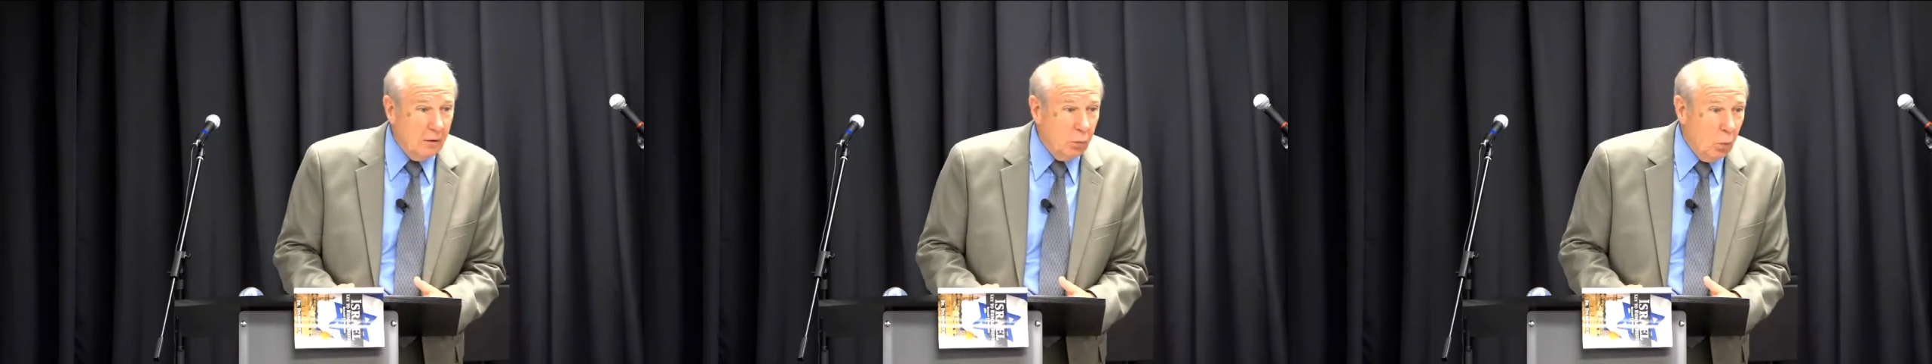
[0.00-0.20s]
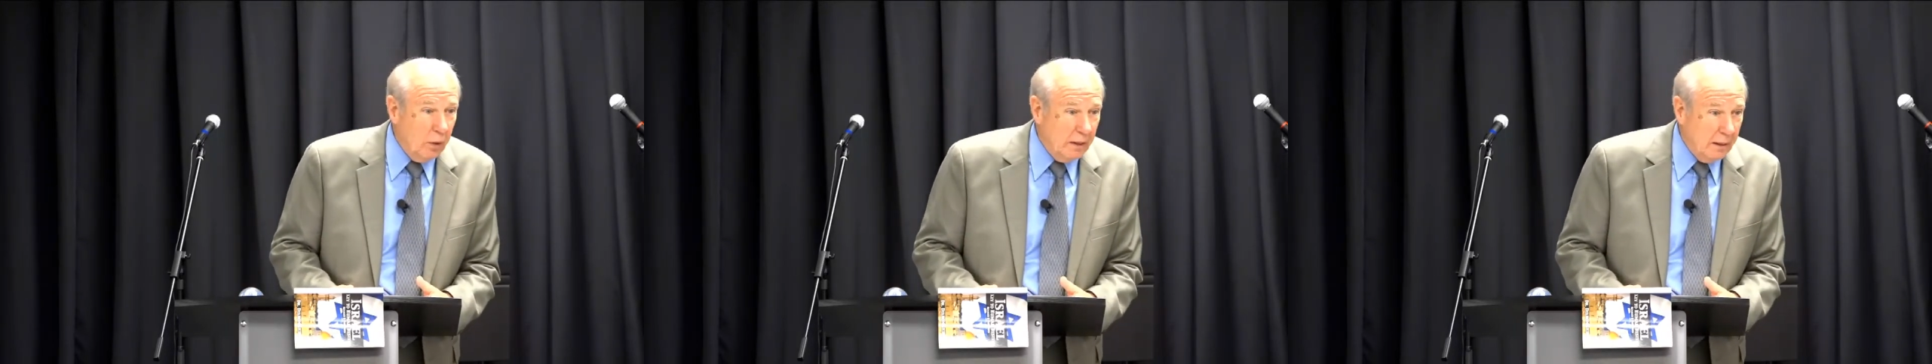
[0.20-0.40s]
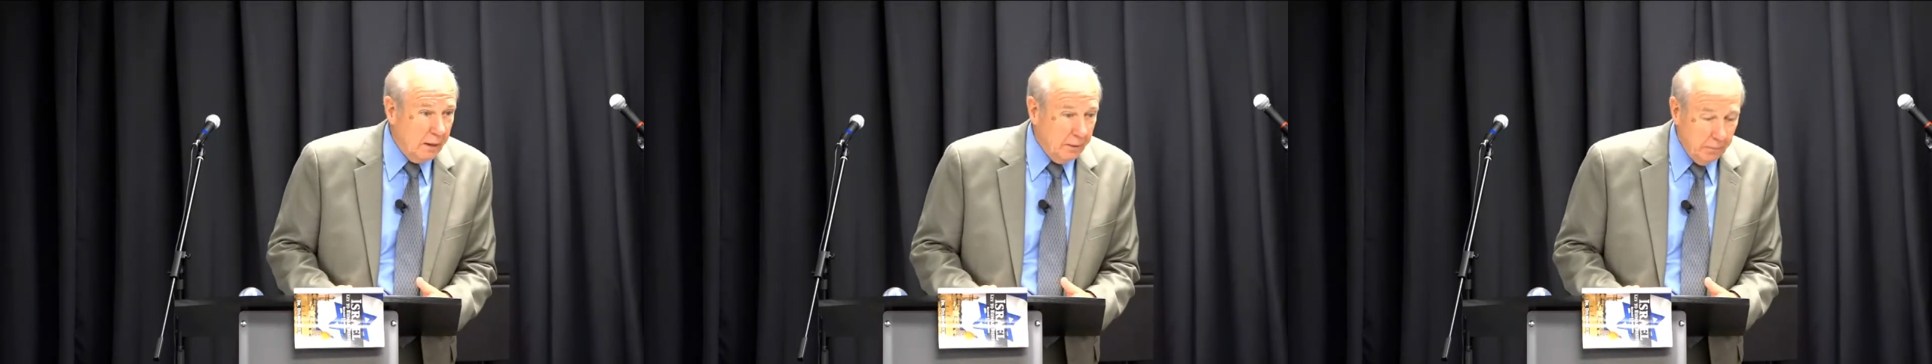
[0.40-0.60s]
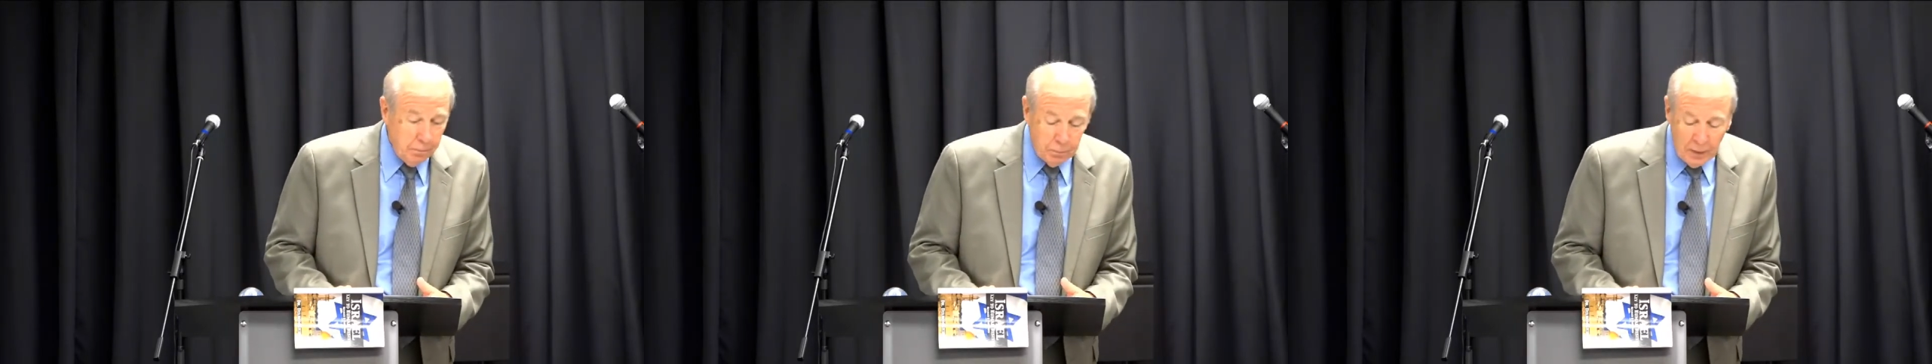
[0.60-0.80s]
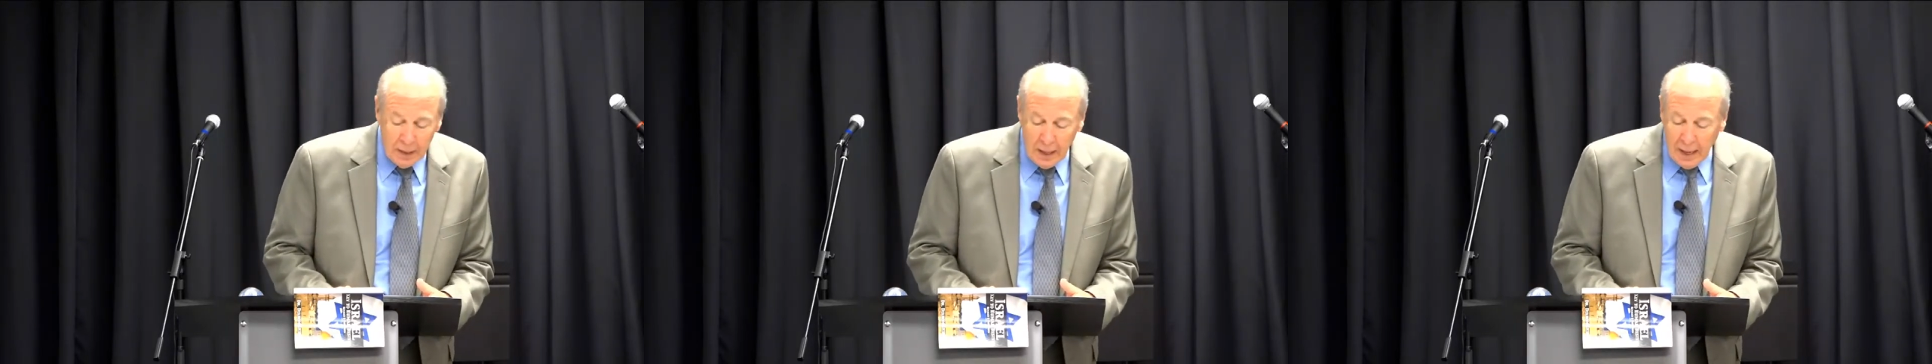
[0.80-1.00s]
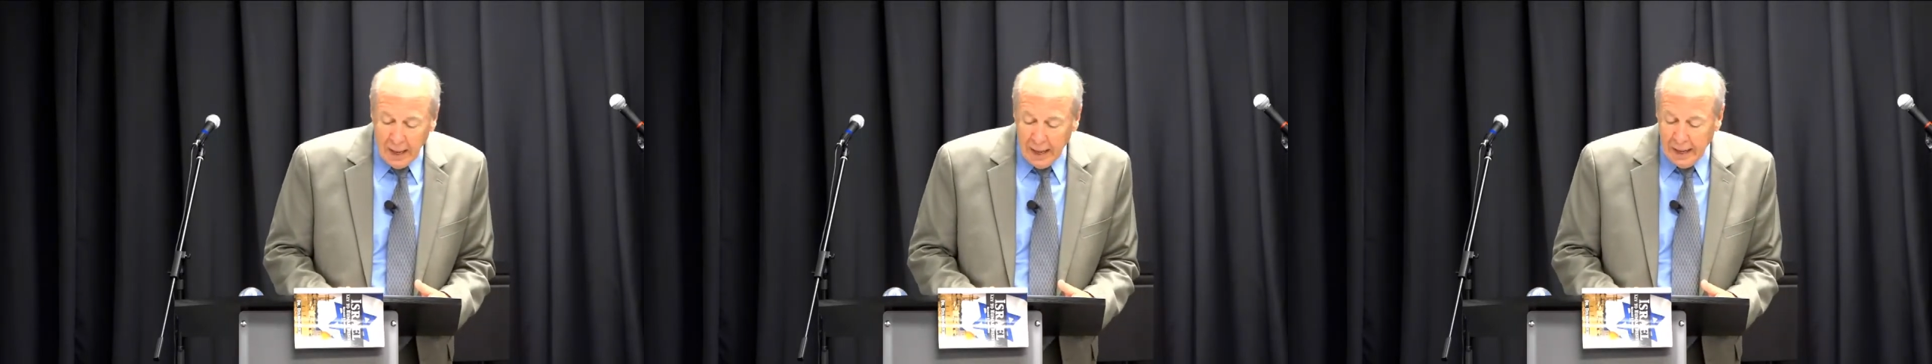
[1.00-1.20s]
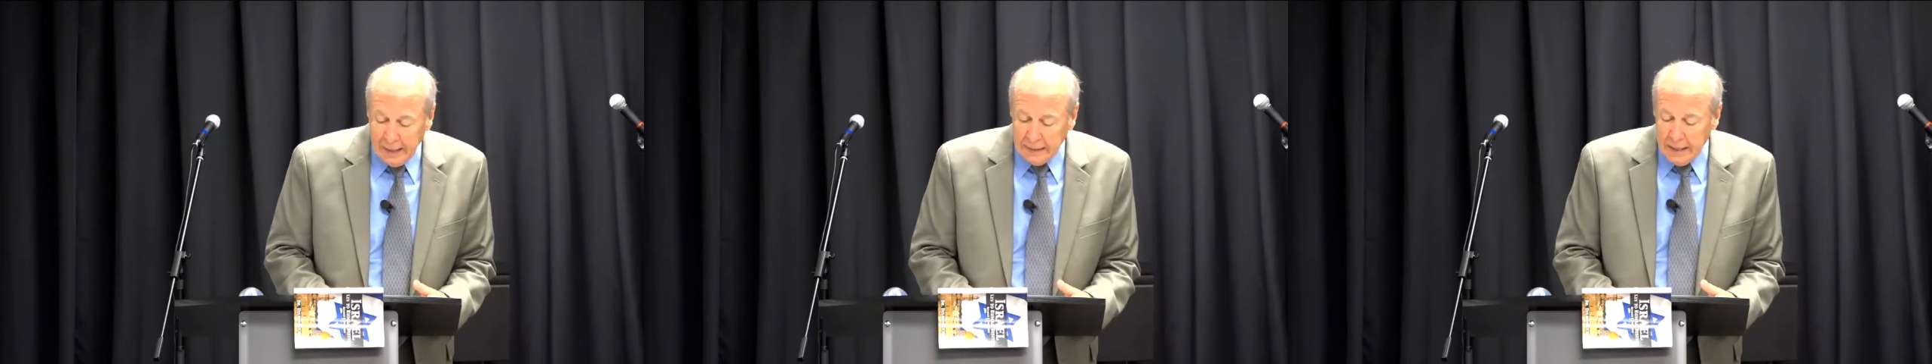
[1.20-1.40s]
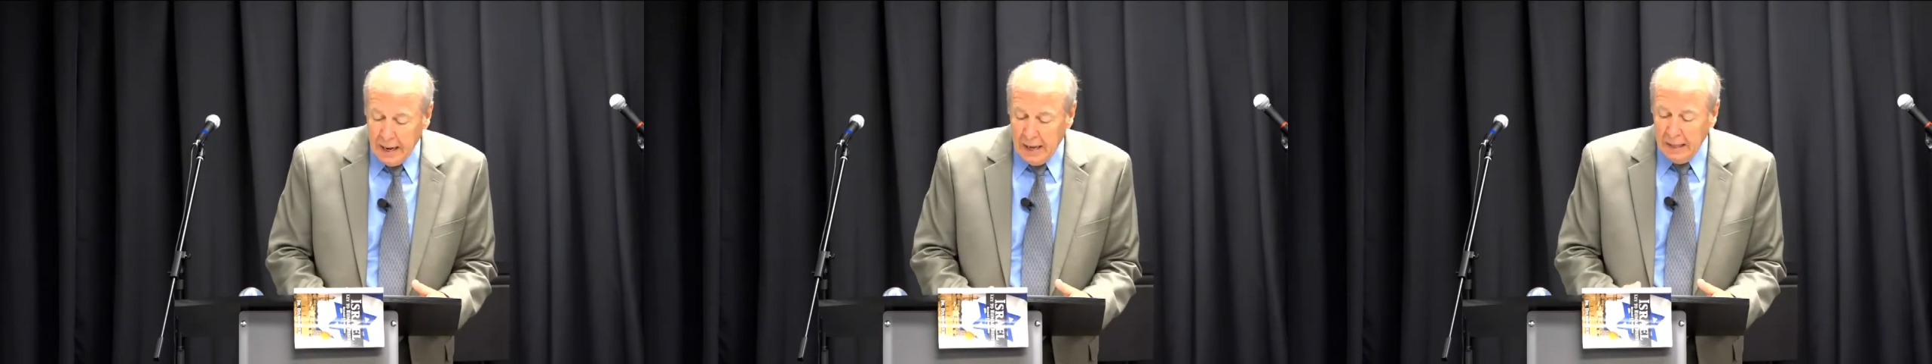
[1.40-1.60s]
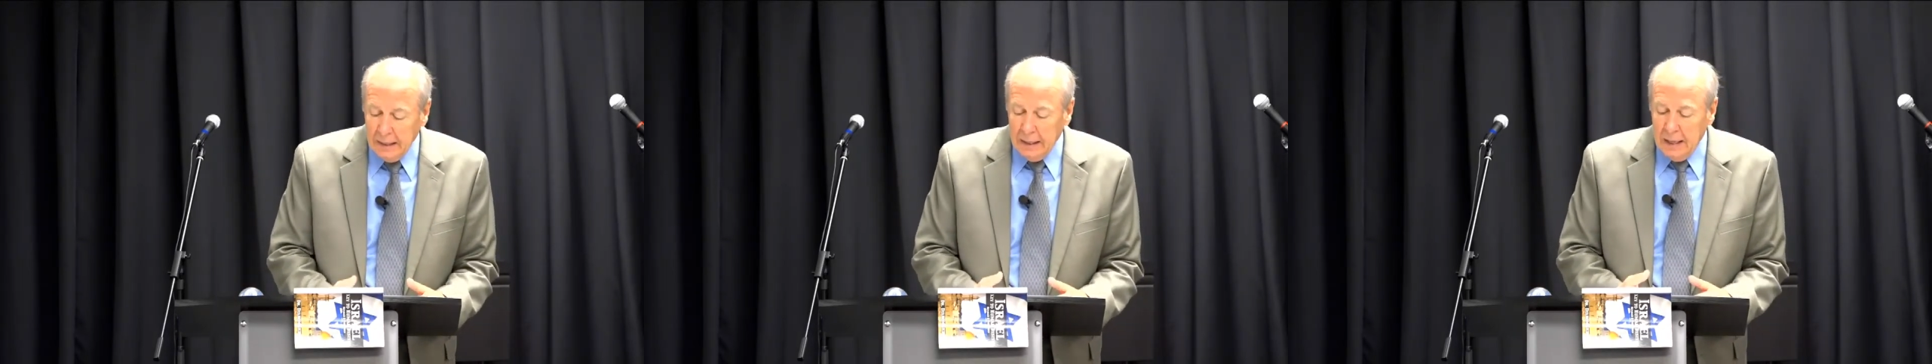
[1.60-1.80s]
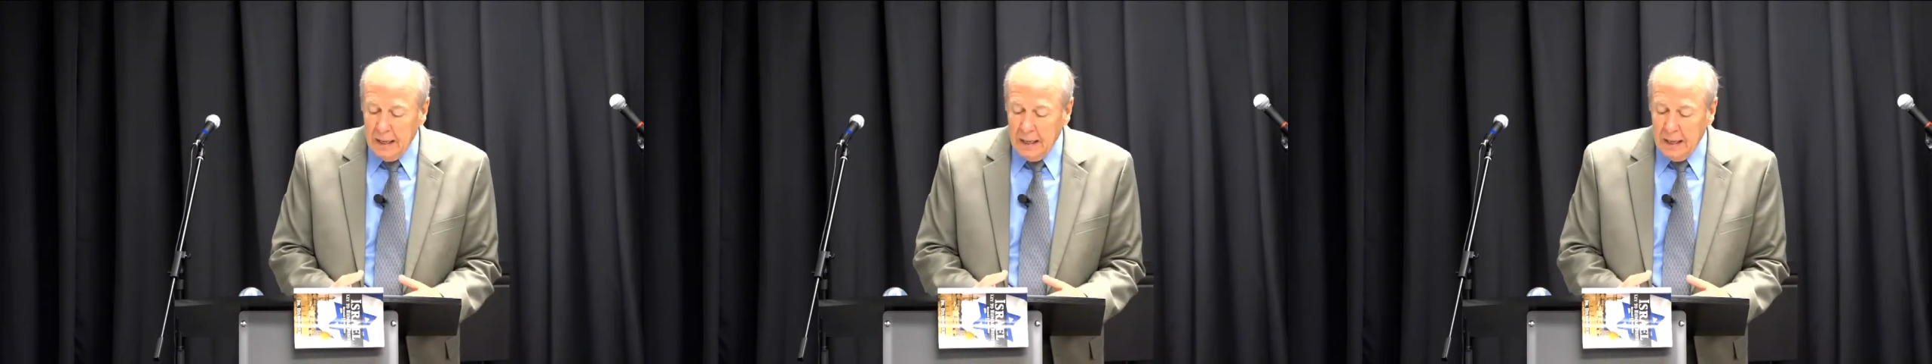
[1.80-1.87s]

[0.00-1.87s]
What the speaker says: week. And the